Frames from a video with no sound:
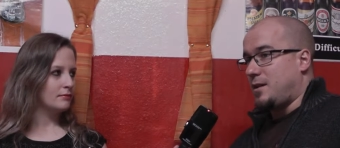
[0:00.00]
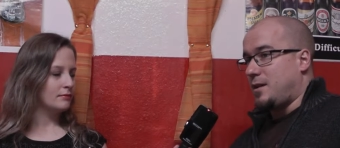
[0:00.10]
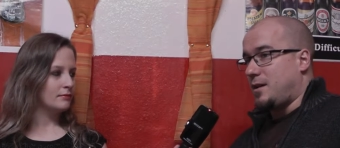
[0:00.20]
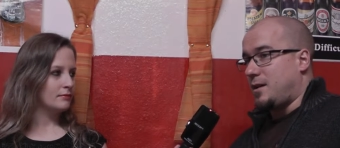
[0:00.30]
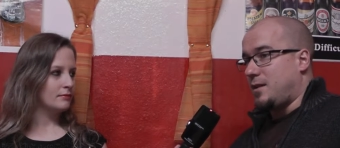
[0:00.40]

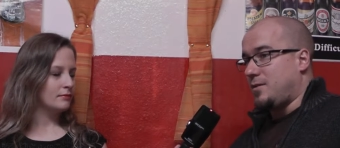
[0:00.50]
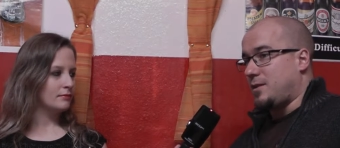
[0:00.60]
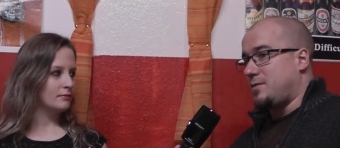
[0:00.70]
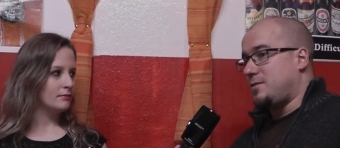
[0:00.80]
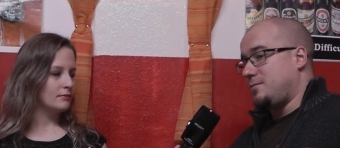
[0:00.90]
Speaker 1: uh, you
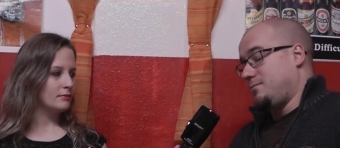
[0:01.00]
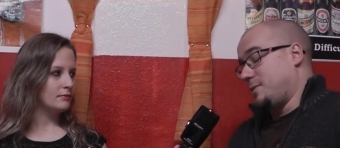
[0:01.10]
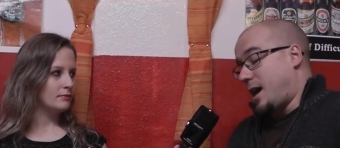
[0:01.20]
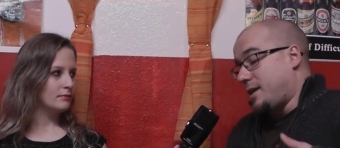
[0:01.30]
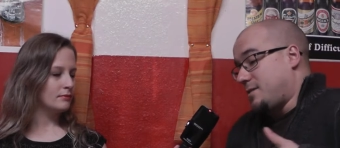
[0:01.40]
can.
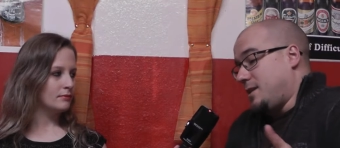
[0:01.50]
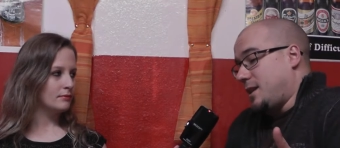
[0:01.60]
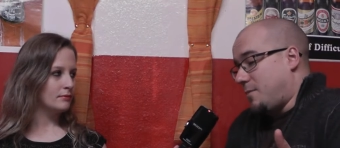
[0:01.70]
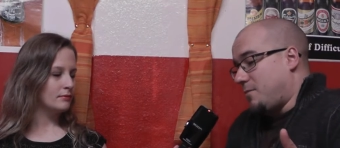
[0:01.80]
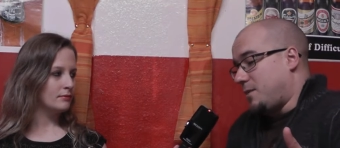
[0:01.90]
I see
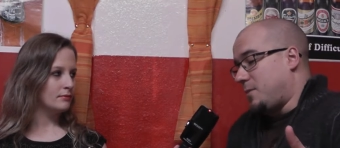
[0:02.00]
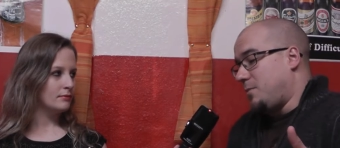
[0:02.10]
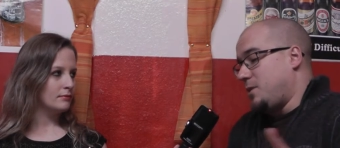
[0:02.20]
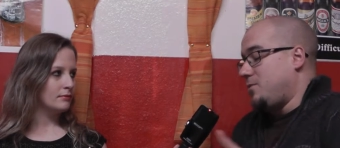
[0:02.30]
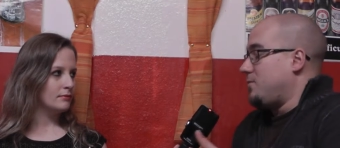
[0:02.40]
them, but
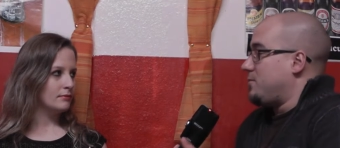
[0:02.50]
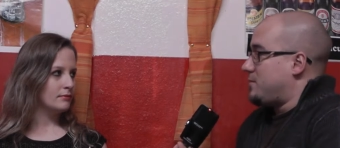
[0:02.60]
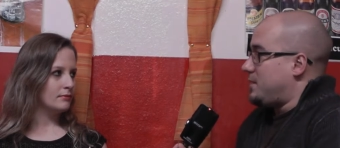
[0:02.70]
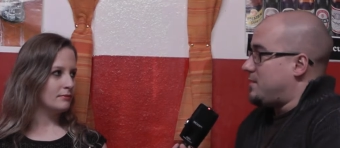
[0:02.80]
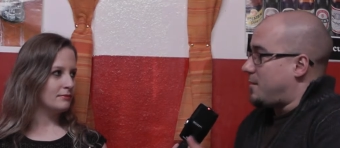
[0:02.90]
maybe you
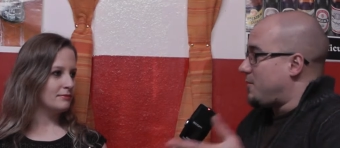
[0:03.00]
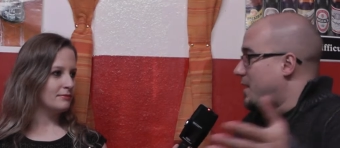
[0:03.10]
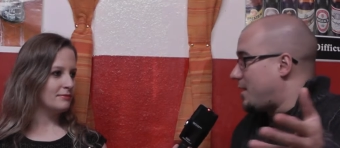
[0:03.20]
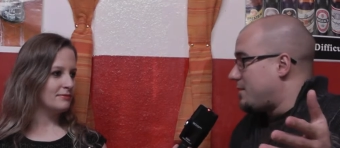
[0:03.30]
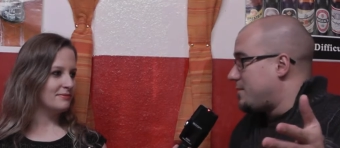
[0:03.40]
see something
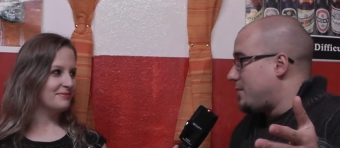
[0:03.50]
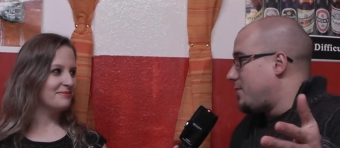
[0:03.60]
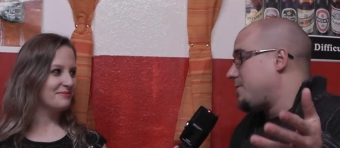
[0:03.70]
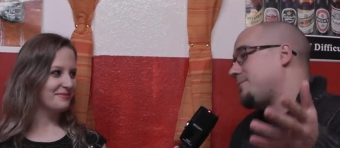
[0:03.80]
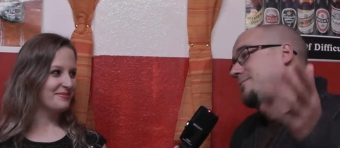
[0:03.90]
else. You
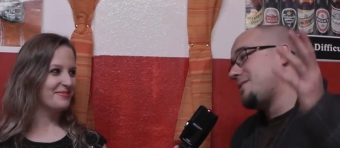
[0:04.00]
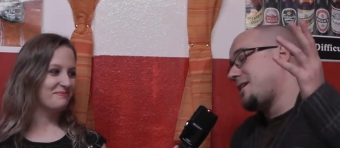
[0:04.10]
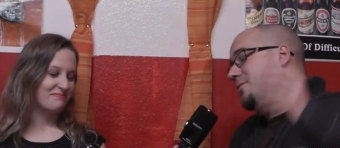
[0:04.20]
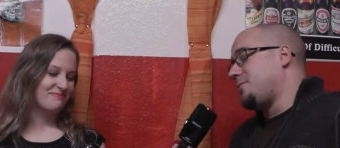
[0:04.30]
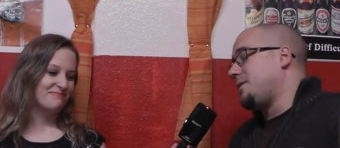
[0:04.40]
know, it's
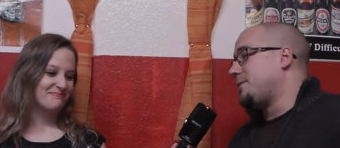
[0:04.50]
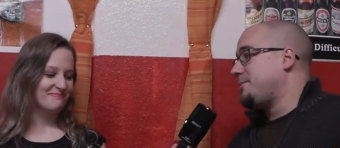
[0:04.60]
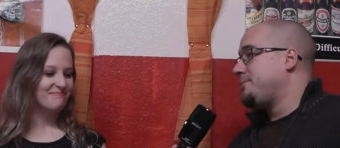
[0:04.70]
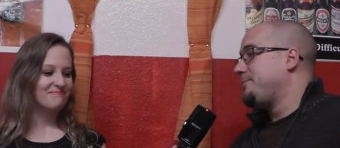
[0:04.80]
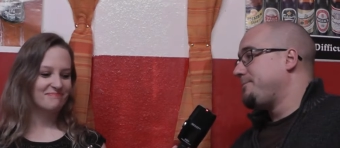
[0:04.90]
kind of weird.
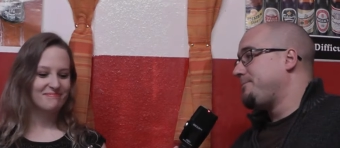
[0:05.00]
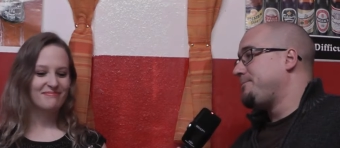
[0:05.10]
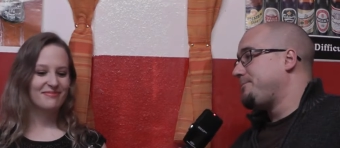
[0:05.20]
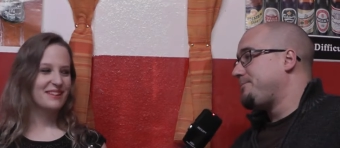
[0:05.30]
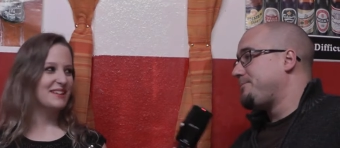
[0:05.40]

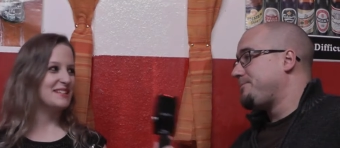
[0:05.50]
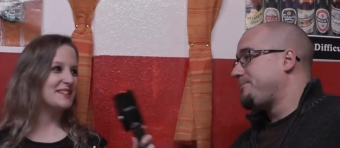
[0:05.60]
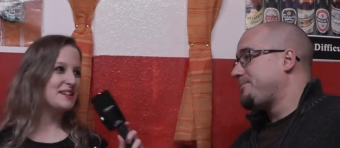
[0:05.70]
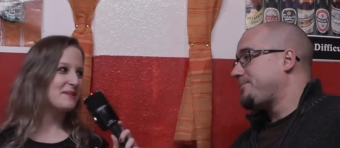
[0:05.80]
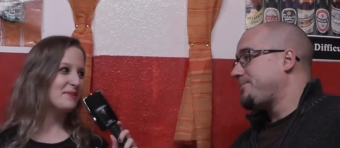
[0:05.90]
Speaker 2: It's
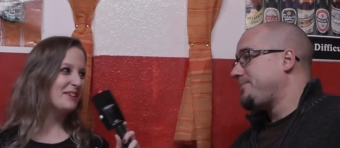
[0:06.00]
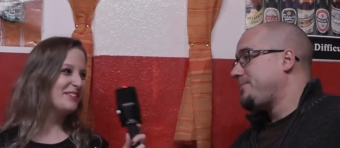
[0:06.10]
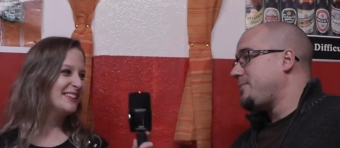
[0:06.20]
an enigma.